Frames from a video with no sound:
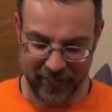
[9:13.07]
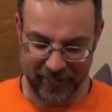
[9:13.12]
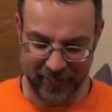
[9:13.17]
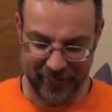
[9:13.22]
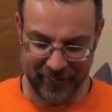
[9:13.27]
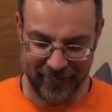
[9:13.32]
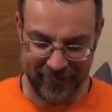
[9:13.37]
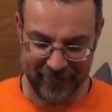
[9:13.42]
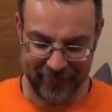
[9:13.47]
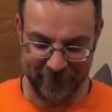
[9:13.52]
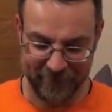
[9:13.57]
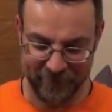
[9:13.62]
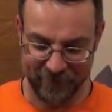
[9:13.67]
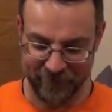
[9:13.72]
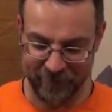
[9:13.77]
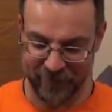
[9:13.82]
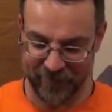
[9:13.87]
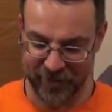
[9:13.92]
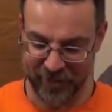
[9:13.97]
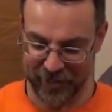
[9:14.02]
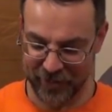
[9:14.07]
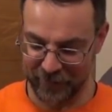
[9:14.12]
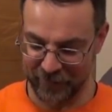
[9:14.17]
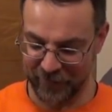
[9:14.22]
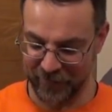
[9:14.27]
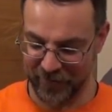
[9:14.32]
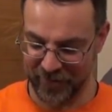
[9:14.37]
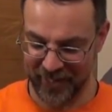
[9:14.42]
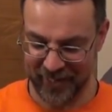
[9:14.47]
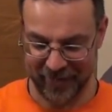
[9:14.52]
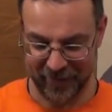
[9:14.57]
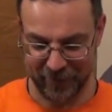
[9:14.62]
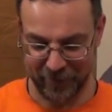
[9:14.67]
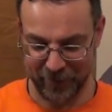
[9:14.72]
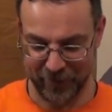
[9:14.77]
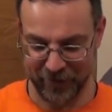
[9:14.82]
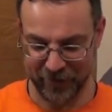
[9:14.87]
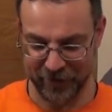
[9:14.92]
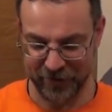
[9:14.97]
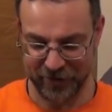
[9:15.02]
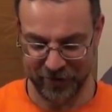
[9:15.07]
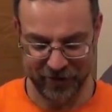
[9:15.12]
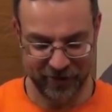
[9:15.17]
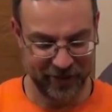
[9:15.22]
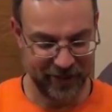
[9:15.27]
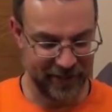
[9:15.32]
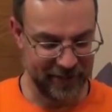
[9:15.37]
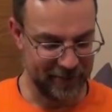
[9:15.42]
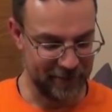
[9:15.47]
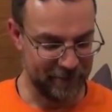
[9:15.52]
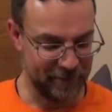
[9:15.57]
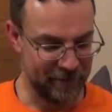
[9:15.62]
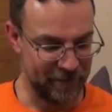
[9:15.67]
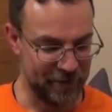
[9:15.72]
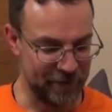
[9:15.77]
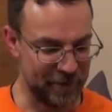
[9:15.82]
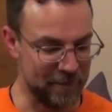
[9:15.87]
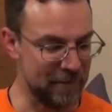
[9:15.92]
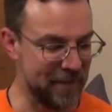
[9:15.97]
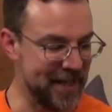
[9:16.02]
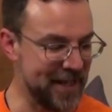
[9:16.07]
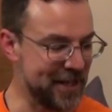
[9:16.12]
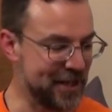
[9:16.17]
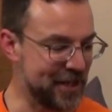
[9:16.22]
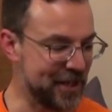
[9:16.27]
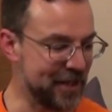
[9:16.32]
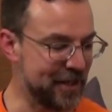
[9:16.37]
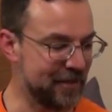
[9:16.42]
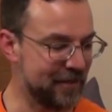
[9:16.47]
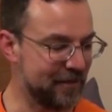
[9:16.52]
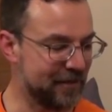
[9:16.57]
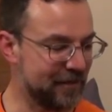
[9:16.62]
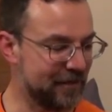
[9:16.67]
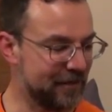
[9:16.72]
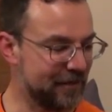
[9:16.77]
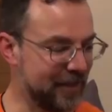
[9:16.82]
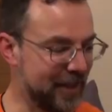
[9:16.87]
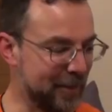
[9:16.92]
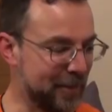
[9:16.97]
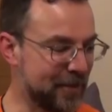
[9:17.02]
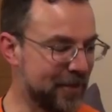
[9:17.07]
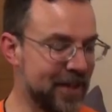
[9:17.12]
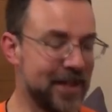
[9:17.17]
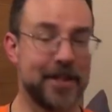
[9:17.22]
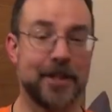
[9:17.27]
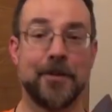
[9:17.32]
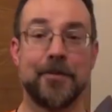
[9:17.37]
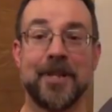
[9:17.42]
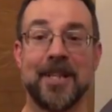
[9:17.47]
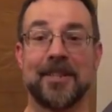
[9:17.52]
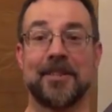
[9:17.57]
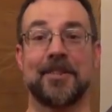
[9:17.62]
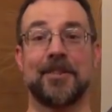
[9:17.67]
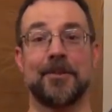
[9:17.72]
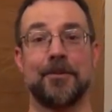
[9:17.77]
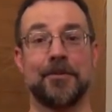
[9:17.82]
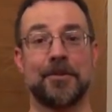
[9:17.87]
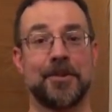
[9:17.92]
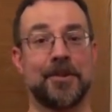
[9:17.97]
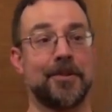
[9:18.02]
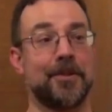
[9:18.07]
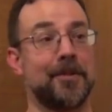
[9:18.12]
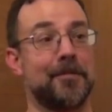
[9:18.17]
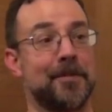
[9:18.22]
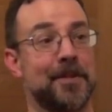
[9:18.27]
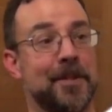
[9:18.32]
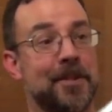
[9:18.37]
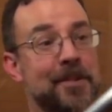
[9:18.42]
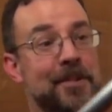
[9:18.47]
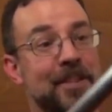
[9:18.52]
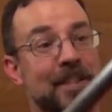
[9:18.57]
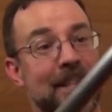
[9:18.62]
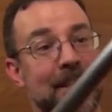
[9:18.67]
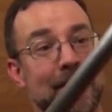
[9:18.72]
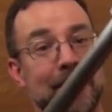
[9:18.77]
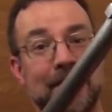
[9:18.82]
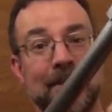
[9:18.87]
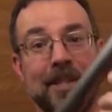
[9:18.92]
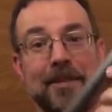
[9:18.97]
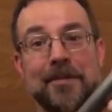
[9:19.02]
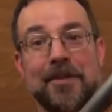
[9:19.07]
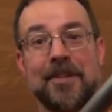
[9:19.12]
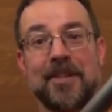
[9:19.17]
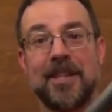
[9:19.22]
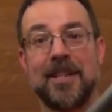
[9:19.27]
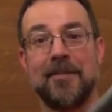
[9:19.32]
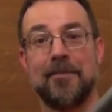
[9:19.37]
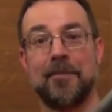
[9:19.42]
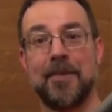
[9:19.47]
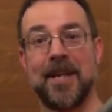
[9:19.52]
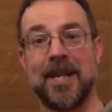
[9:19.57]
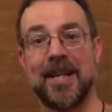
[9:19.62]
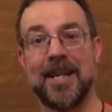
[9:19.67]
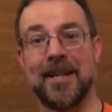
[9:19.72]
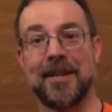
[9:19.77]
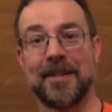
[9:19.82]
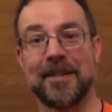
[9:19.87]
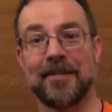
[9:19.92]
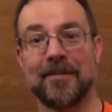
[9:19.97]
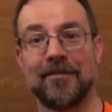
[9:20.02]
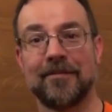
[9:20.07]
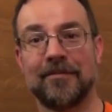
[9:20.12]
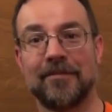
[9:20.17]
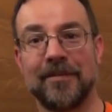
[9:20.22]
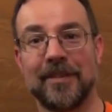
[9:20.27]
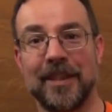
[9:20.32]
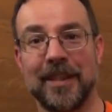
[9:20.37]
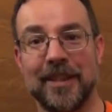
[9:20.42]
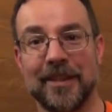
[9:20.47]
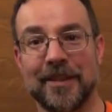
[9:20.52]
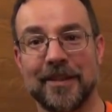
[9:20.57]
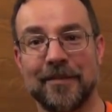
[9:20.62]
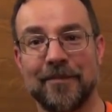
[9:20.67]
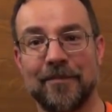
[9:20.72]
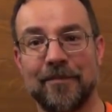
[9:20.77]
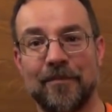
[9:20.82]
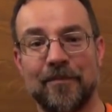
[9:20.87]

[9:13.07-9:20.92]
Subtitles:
So that was the major upgrade. Oh yes, also I forgot that it was given a bayonet lug.